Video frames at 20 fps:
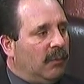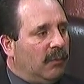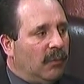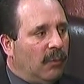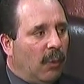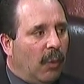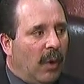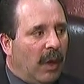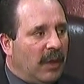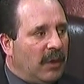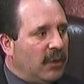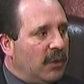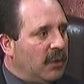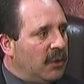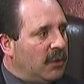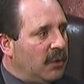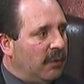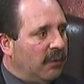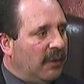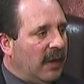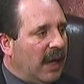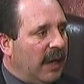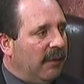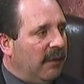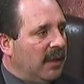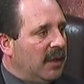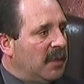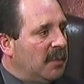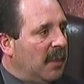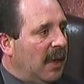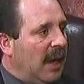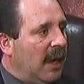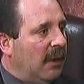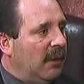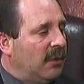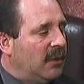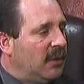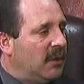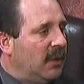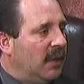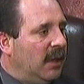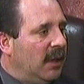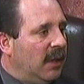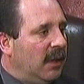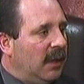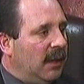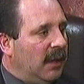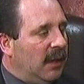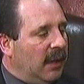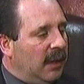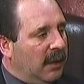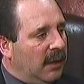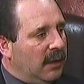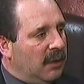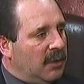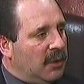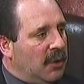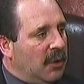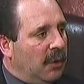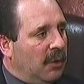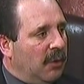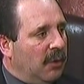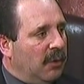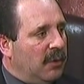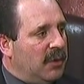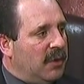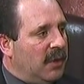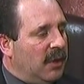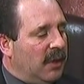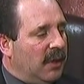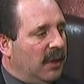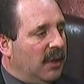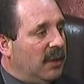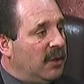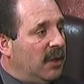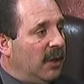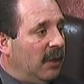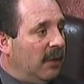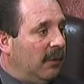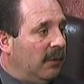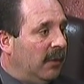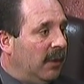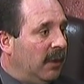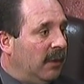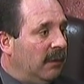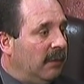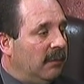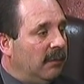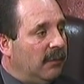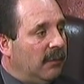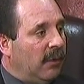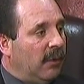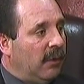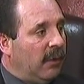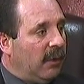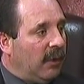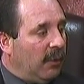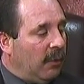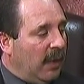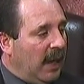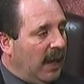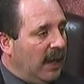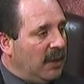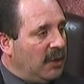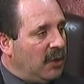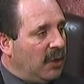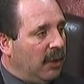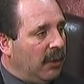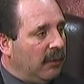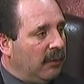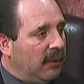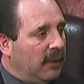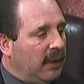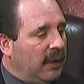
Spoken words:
One to a surviving spouse, and two to the children or the grandchildren.